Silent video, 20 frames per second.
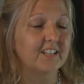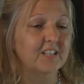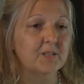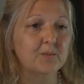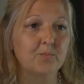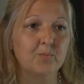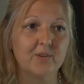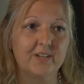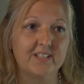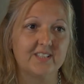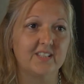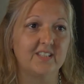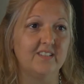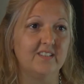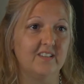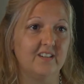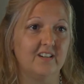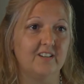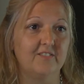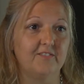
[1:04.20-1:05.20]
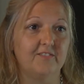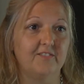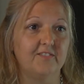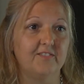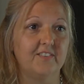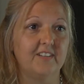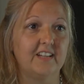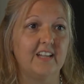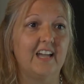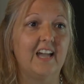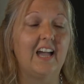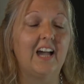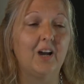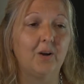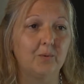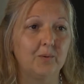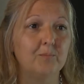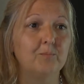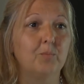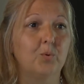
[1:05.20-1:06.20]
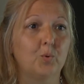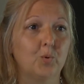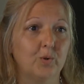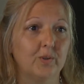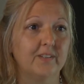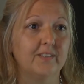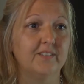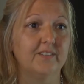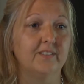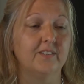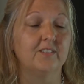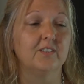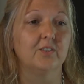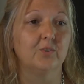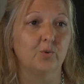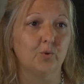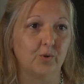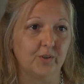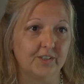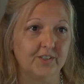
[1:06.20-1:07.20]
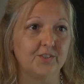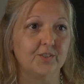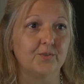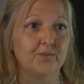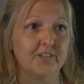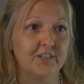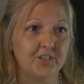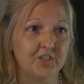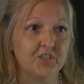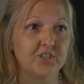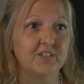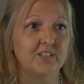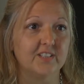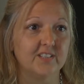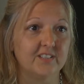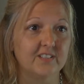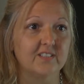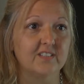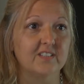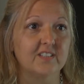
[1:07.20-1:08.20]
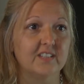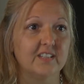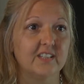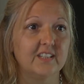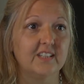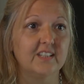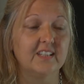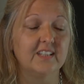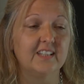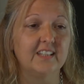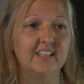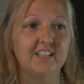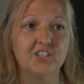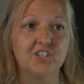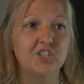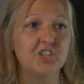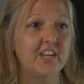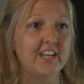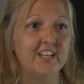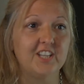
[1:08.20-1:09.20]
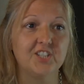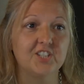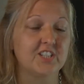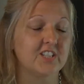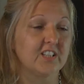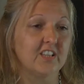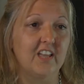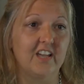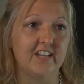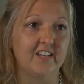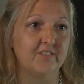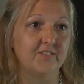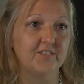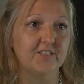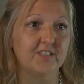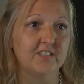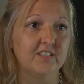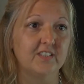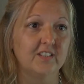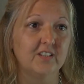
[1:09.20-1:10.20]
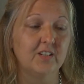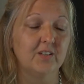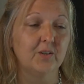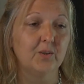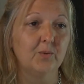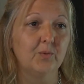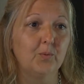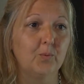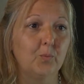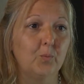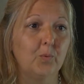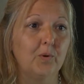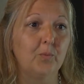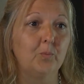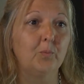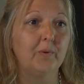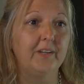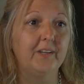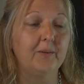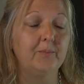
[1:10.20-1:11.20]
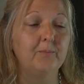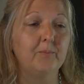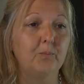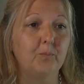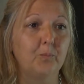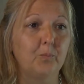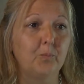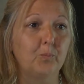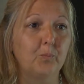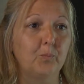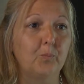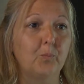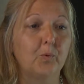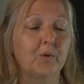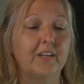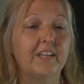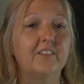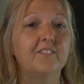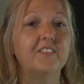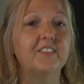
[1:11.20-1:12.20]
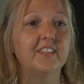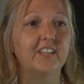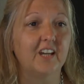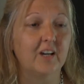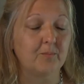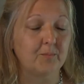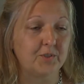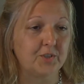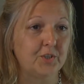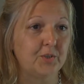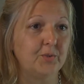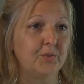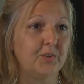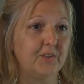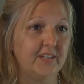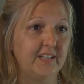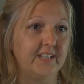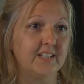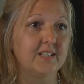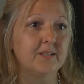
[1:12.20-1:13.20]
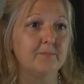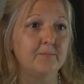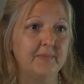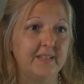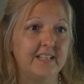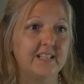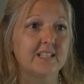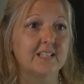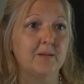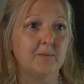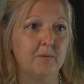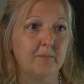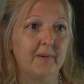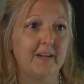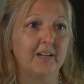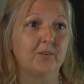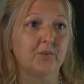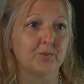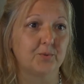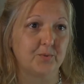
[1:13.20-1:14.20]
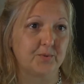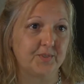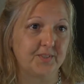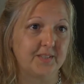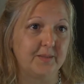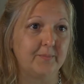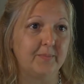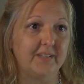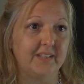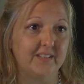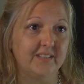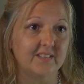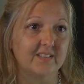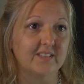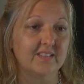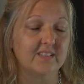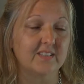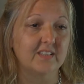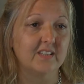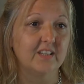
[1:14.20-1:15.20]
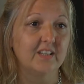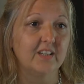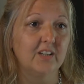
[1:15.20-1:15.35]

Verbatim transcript: express enough how important organ donation is. It changes lives. When we were given the opportunity to meet some of Michael's recipients,